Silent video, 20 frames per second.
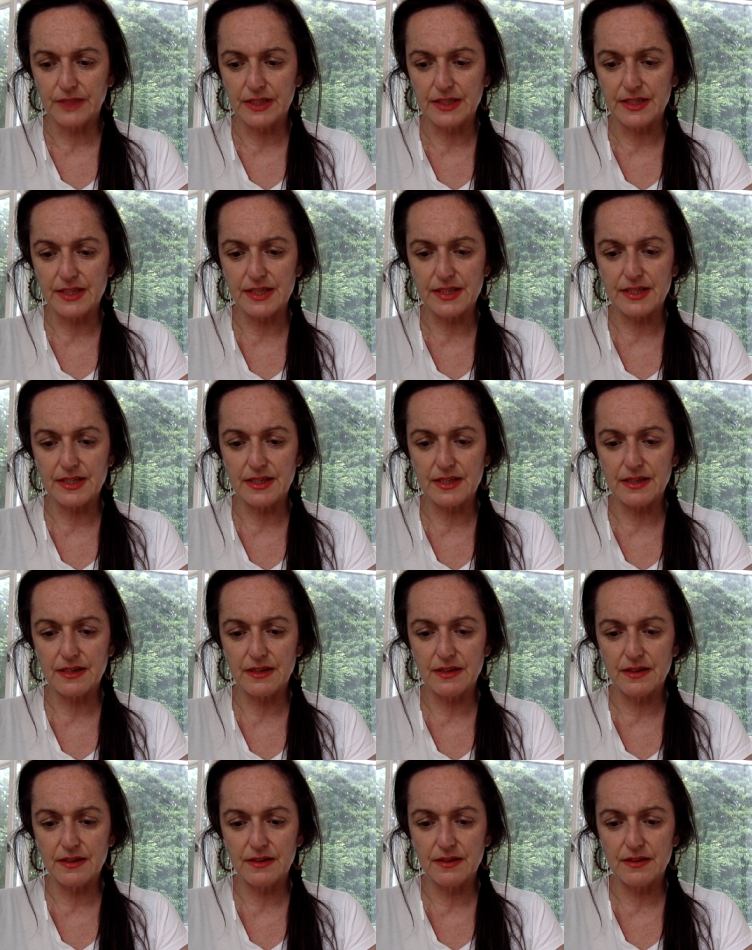Does it
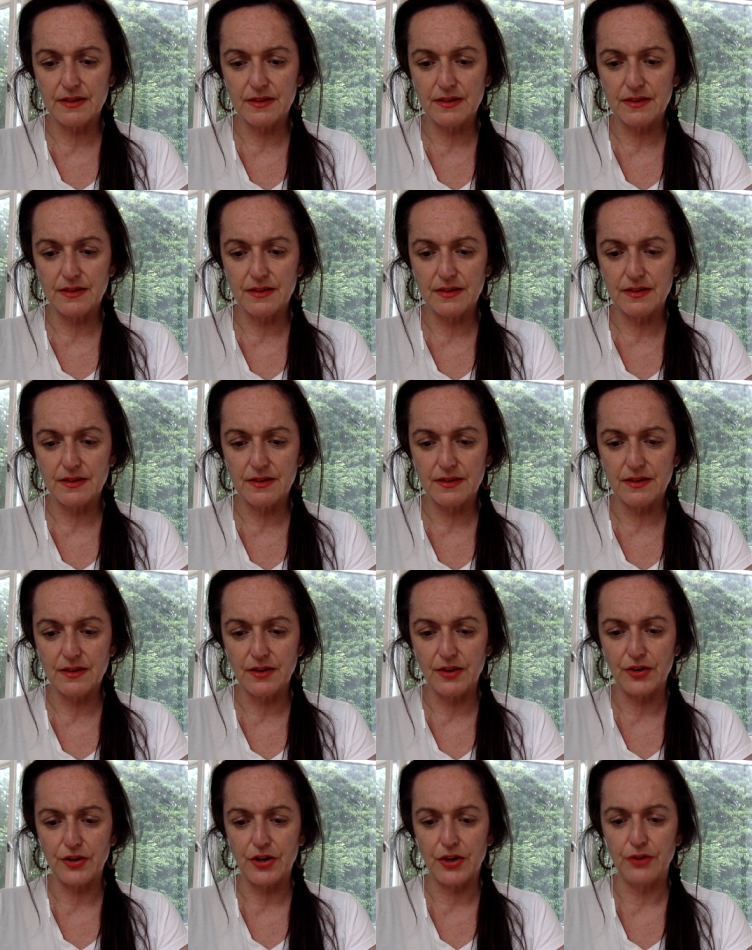
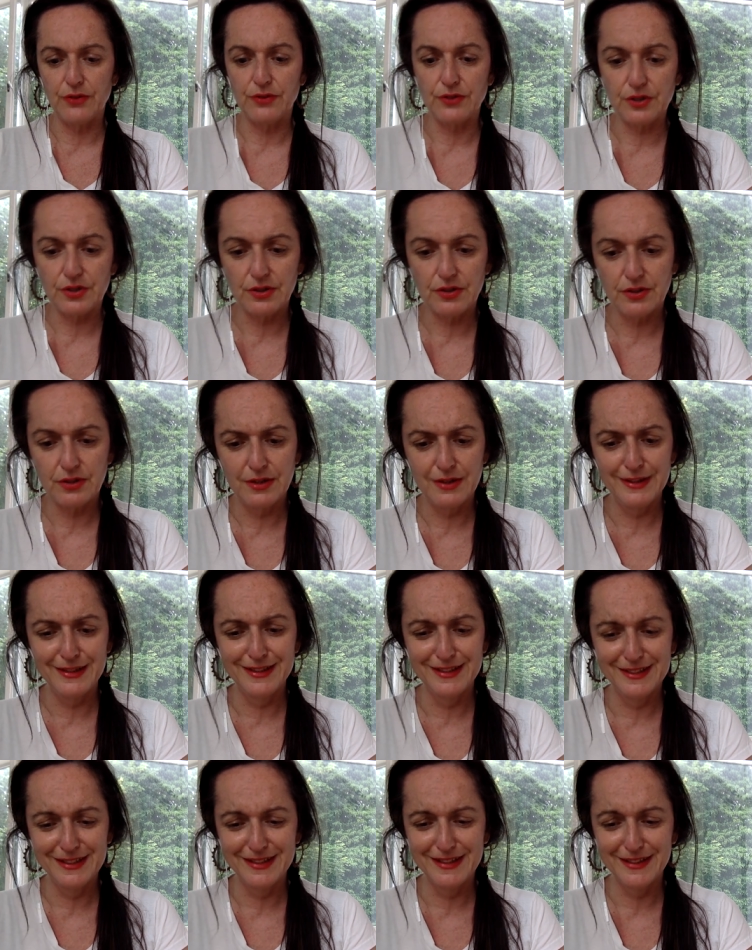connote
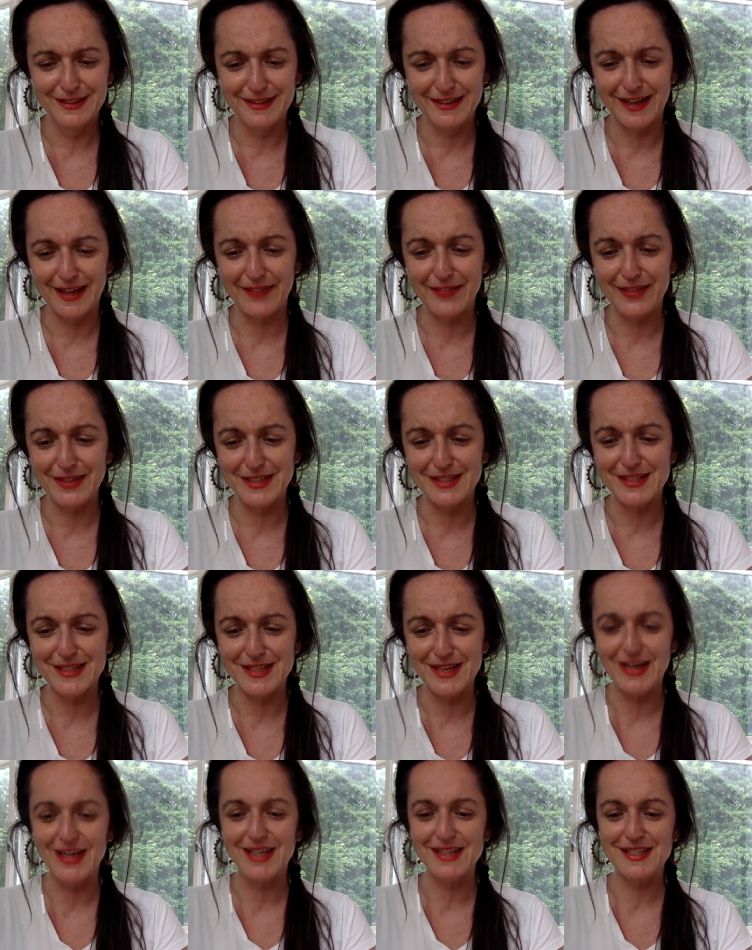that the
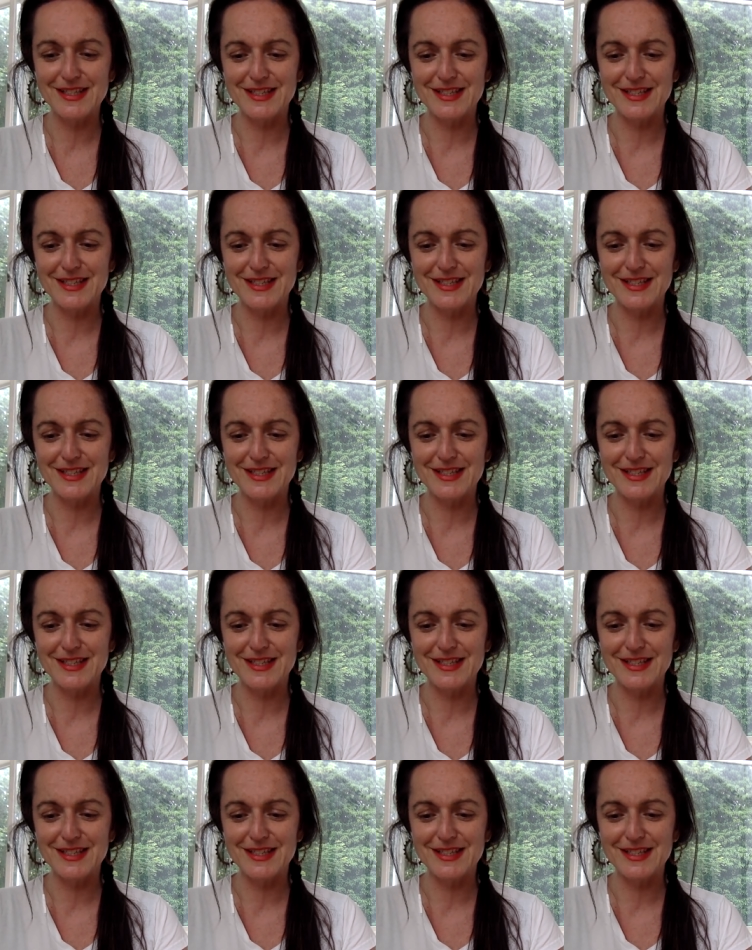desired